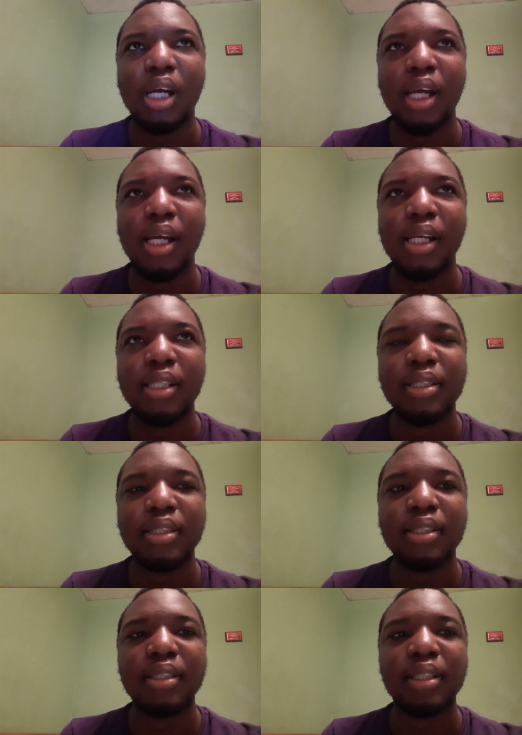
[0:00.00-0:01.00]

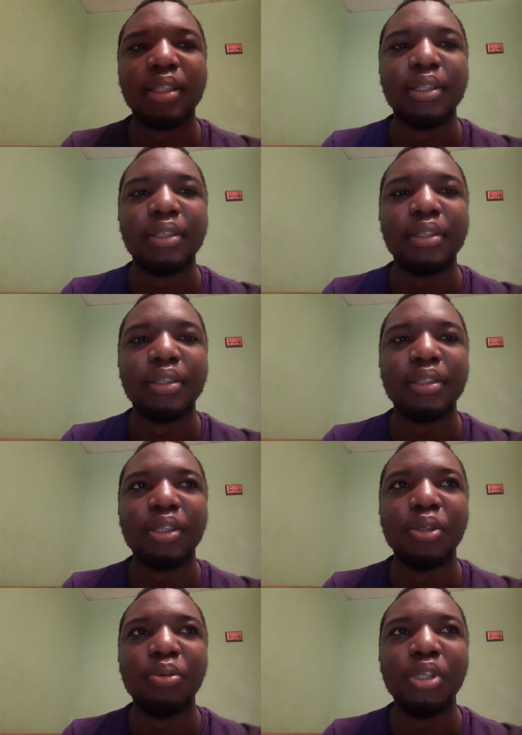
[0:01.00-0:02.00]
As
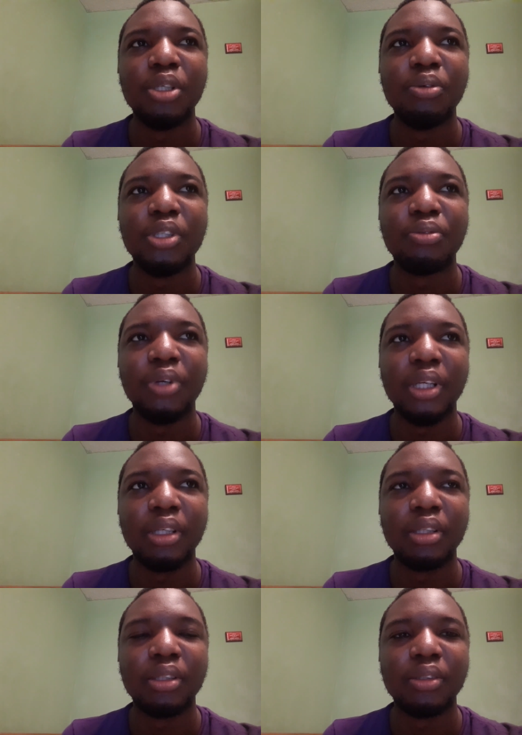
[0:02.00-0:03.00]
who he always reigned,
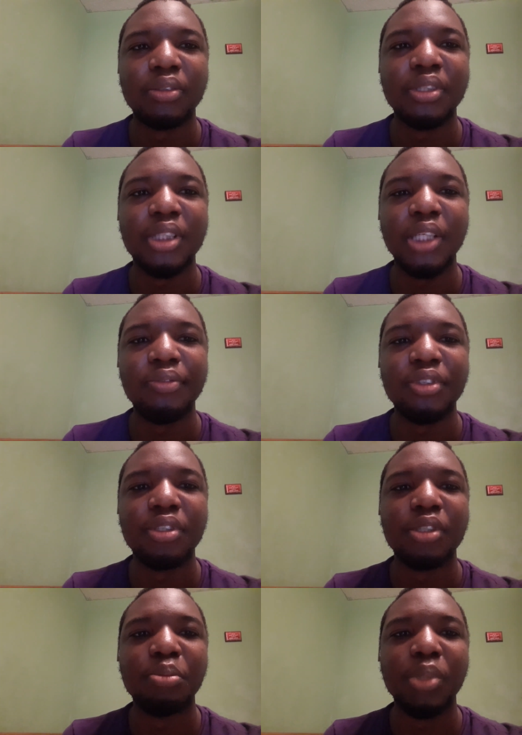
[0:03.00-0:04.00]
seemed
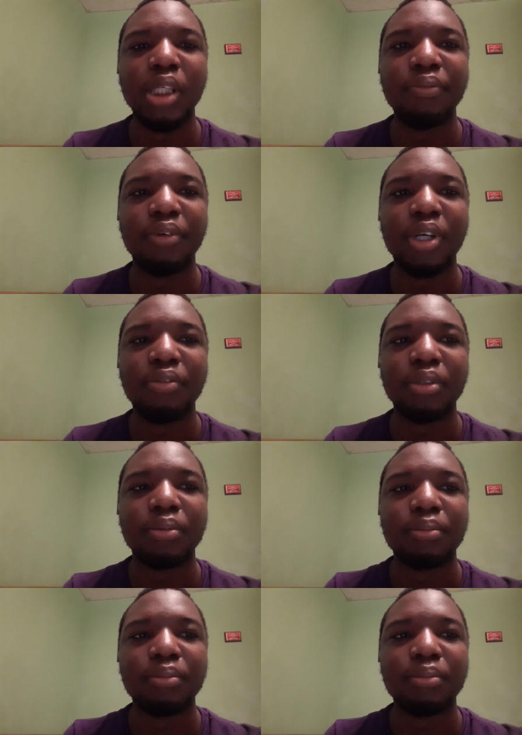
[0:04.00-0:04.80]
to be forever.